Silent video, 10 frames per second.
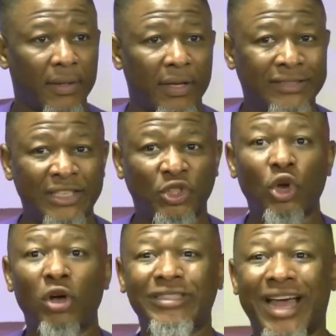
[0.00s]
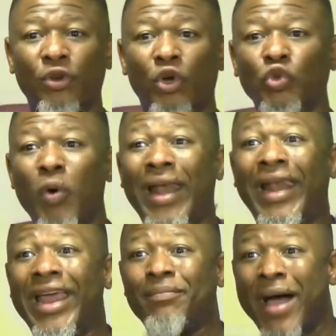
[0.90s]
He says, sons are those who are
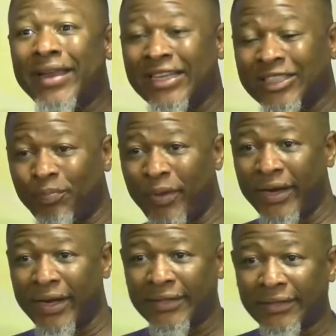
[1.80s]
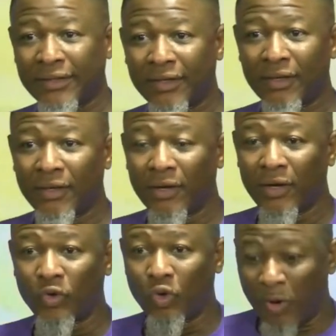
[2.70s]
led by the Spirit.
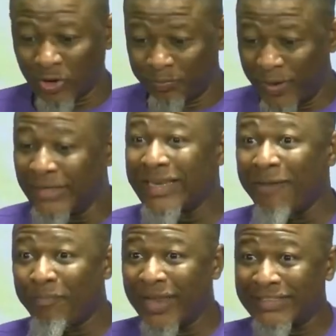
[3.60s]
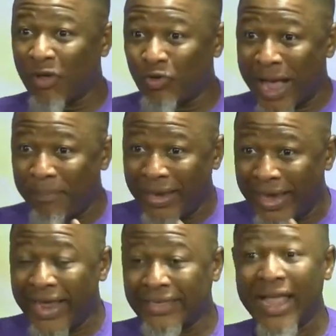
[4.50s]
You must be in that place that you can be
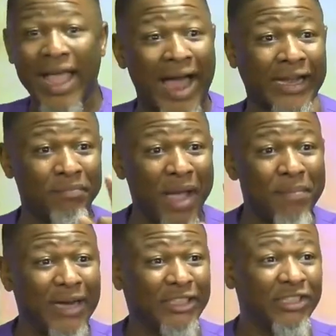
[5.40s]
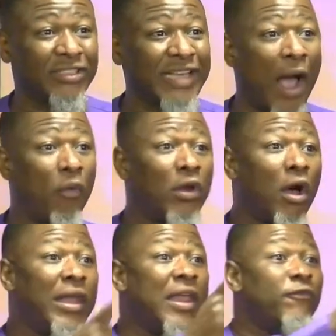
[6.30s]
led. And remember, Jesus said, I will
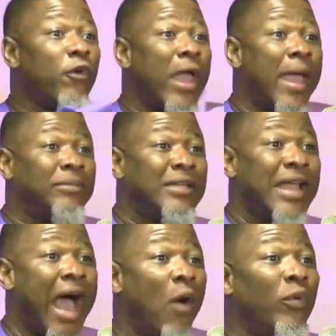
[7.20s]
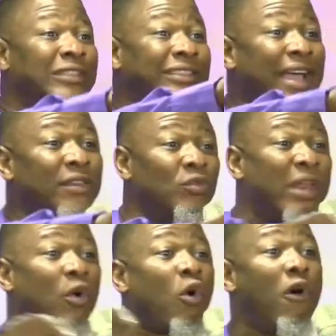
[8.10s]
not leave you empty. I will send you
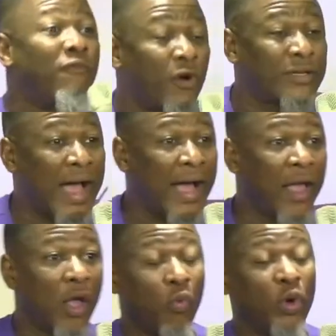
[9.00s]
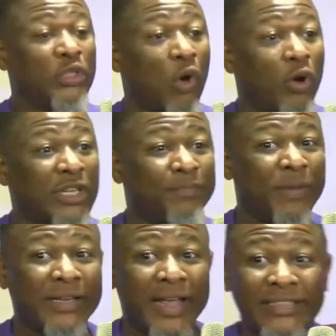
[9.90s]
the Comforter, who is the Holy
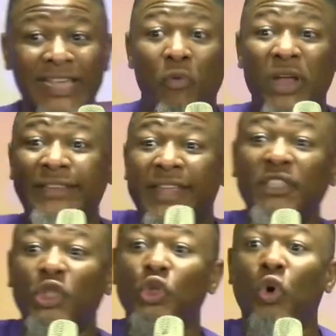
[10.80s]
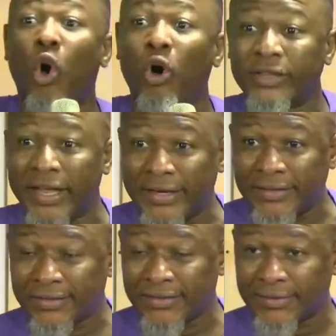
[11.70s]
Spirit. Say, we teach you all
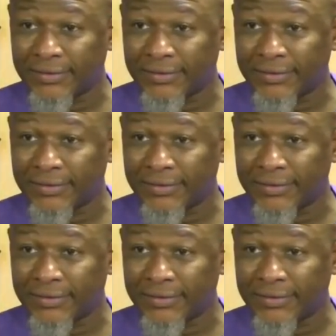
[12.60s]
things.